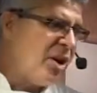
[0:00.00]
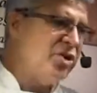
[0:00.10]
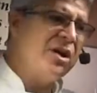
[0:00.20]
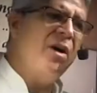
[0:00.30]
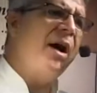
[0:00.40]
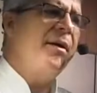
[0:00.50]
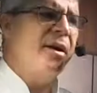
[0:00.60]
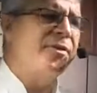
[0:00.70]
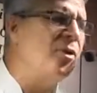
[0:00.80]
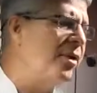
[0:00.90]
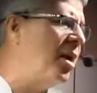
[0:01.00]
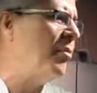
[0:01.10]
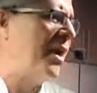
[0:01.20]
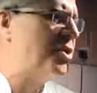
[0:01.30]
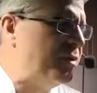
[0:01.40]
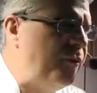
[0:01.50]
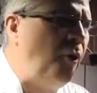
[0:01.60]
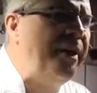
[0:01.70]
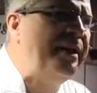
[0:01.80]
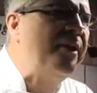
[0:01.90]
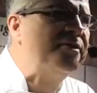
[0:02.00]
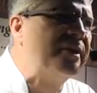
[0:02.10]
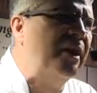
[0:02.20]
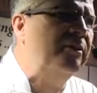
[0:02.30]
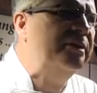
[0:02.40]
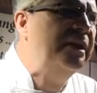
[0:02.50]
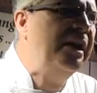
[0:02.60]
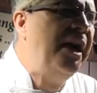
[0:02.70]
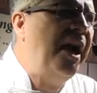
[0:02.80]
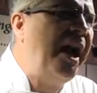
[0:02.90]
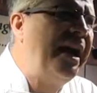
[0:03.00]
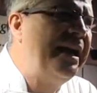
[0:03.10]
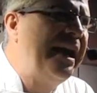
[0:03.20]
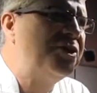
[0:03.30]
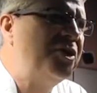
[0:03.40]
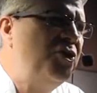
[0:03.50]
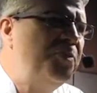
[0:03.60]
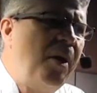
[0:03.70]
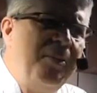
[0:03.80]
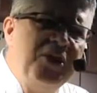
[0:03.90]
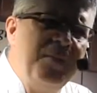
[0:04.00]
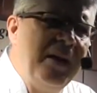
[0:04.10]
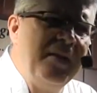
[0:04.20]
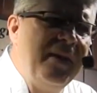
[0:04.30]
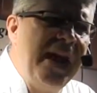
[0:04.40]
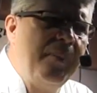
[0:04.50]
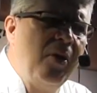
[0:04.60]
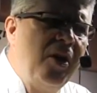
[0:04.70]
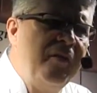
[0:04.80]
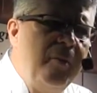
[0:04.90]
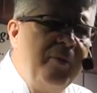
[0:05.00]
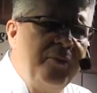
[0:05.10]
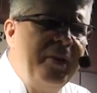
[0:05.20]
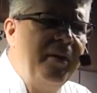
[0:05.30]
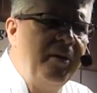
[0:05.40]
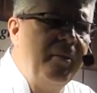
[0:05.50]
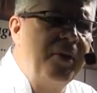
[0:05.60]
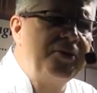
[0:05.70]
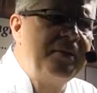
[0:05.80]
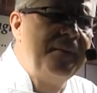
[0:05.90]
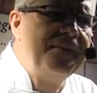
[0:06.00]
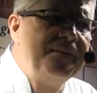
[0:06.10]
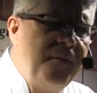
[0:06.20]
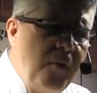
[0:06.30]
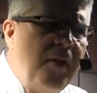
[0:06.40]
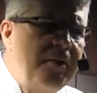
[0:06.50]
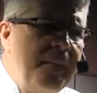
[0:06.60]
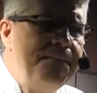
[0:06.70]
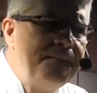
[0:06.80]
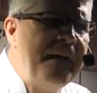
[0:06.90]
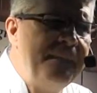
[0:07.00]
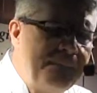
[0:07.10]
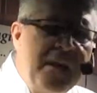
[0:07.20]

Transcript: Sarah, I'm going to throw a number at you. 40 years ago, I'm going to guess that you probably spent in the neighborhood of about 300 bucks. 400? Yeah.